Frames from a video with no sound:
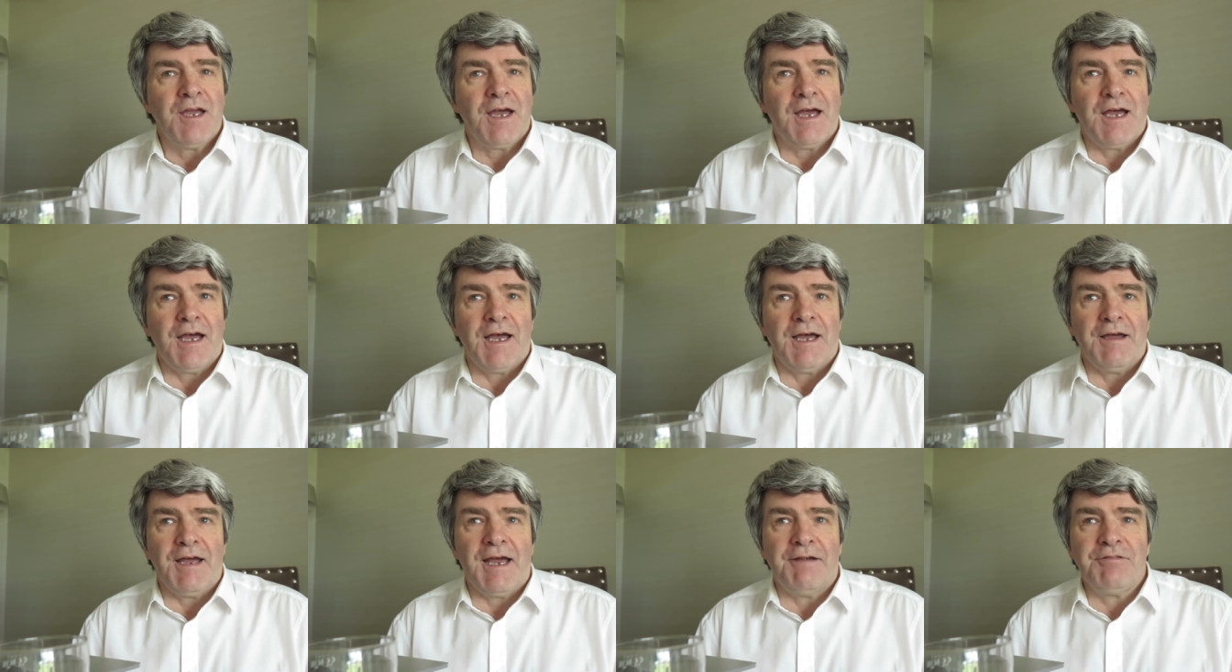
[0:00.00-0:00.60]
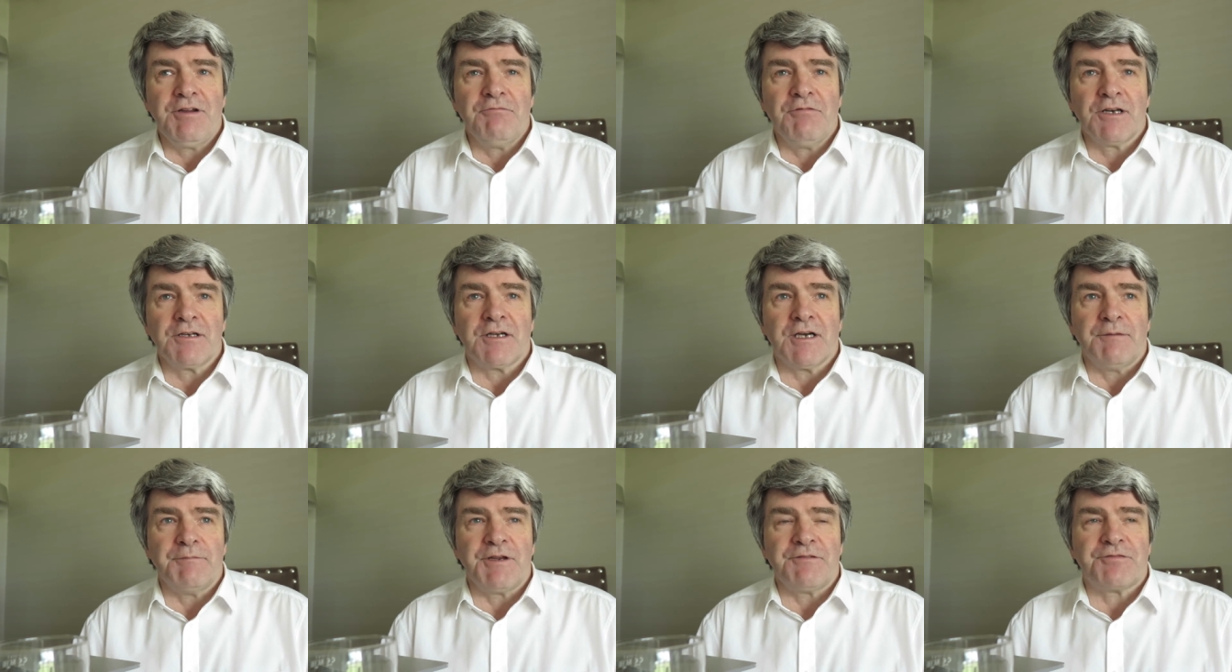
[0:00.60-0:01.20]
Uh, everyone
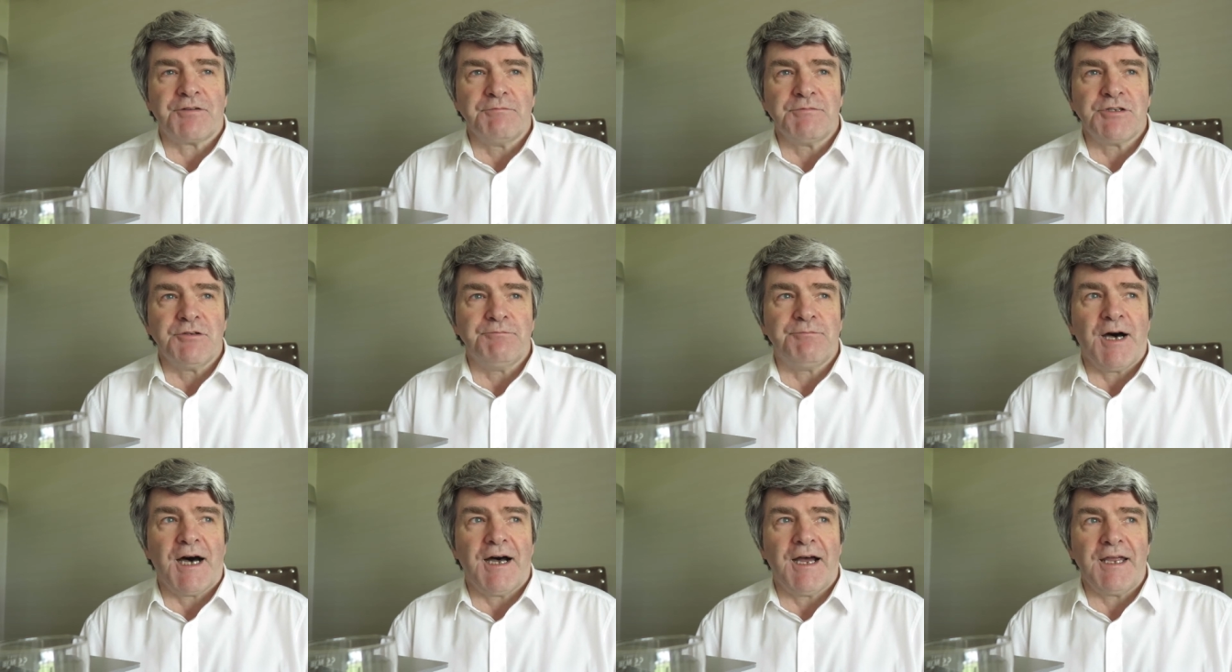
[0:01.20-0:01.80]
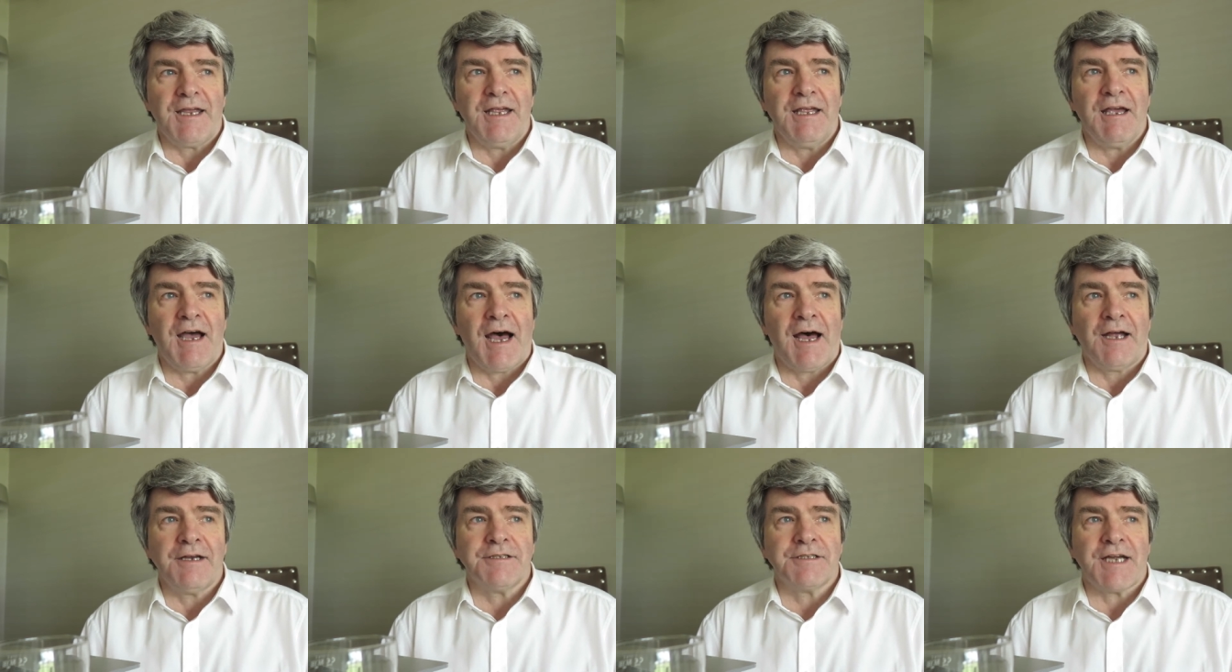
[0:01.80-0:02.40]
coming from Dubai
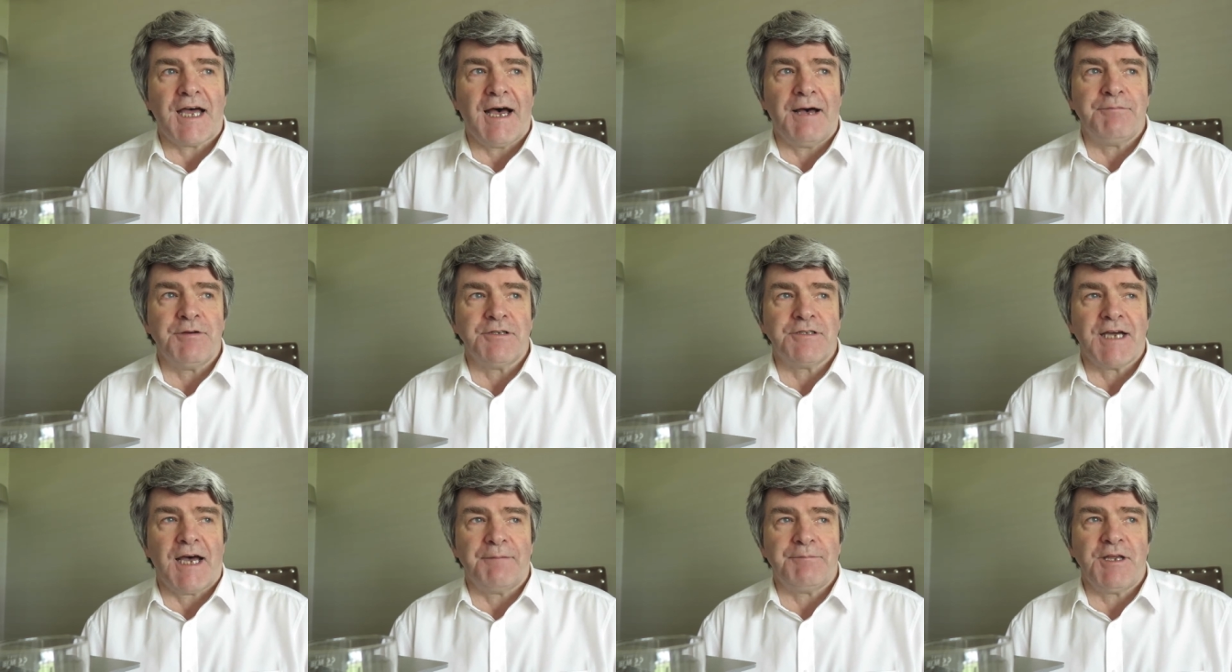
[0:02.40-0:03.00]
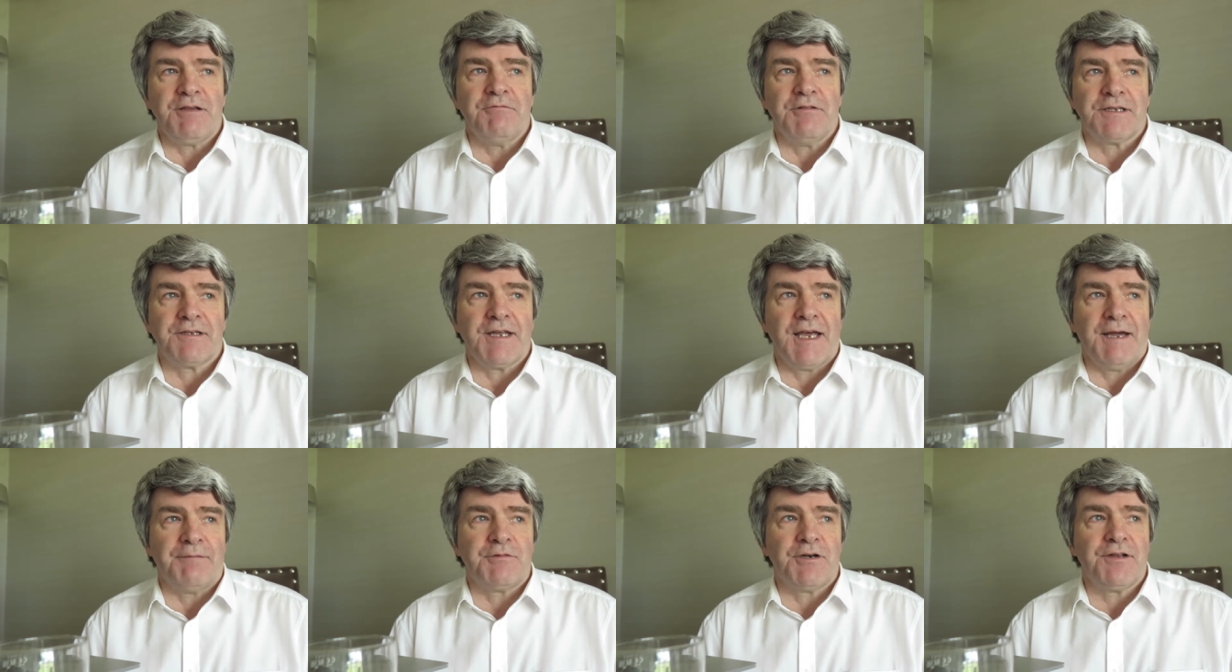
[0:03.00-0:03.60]
and Abu Dhabi
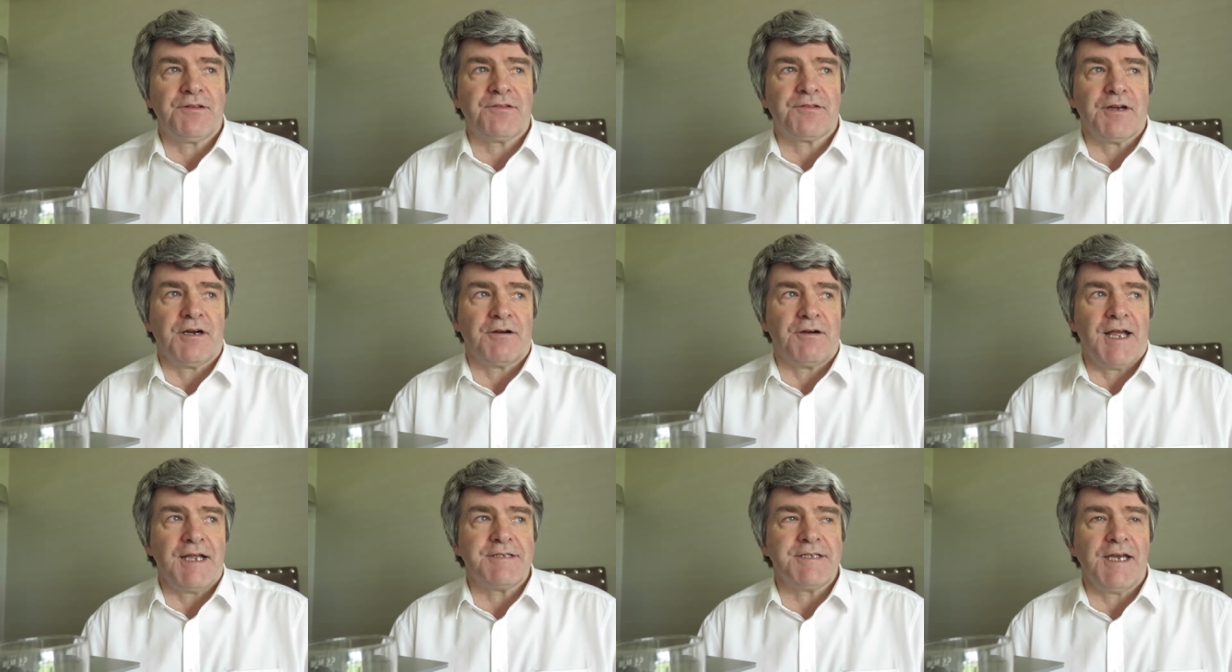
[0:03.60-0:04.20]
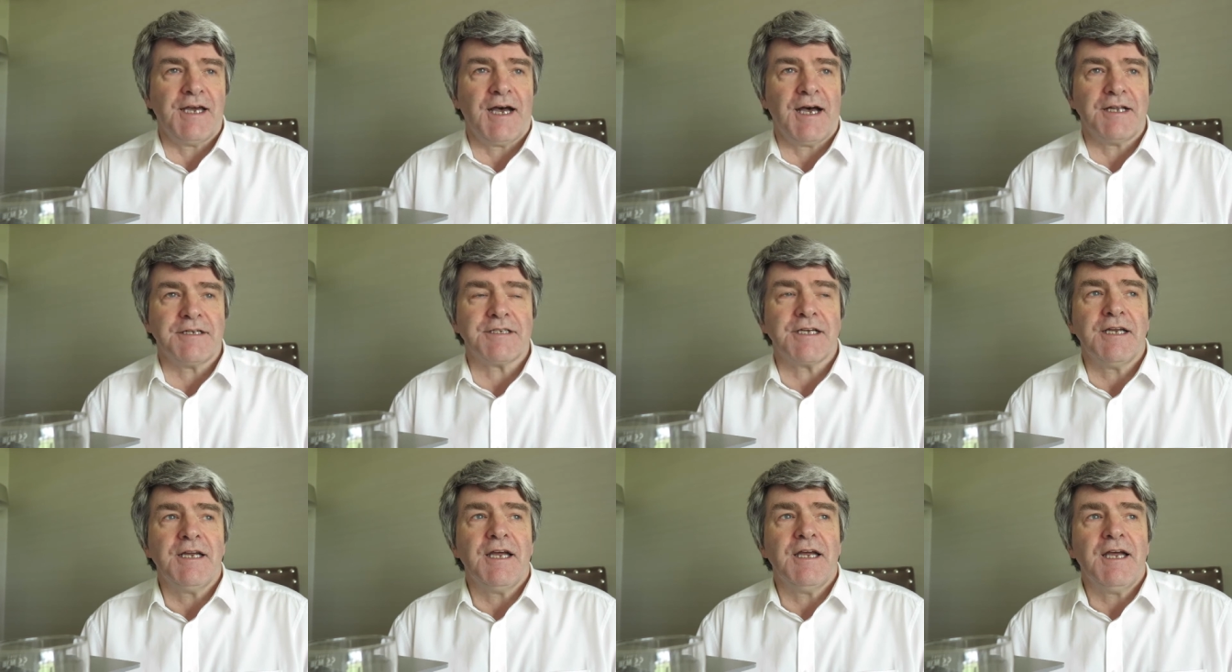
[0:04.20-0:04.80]
with Emirates or
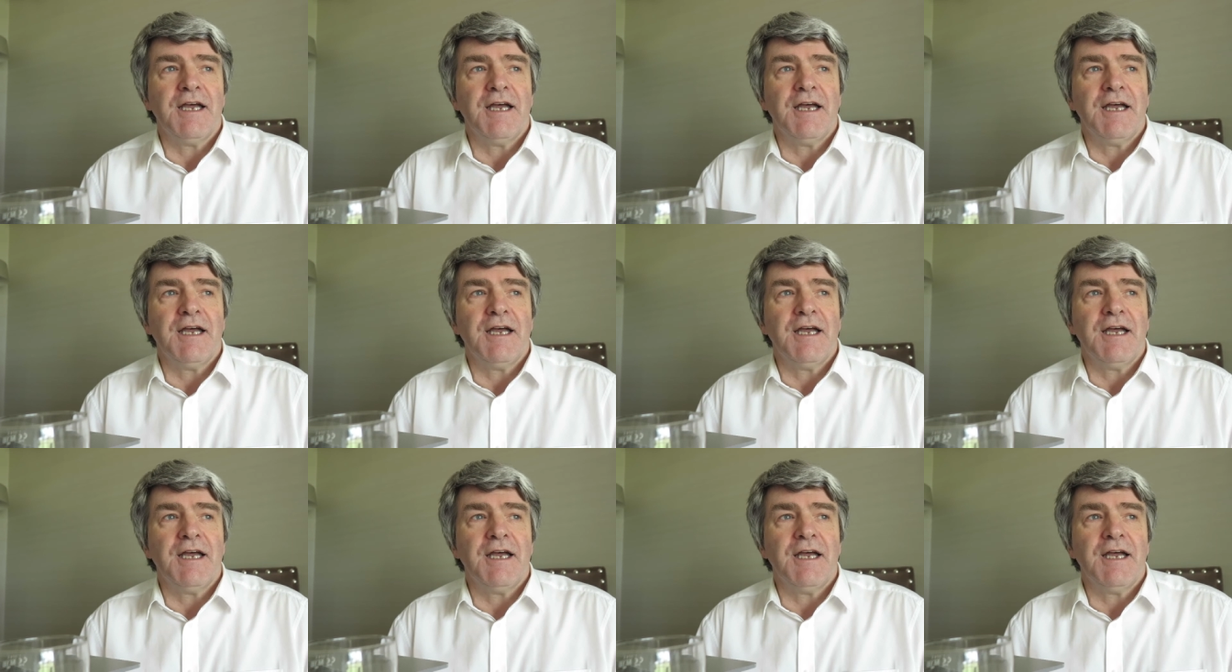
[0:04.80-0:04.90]
Etihad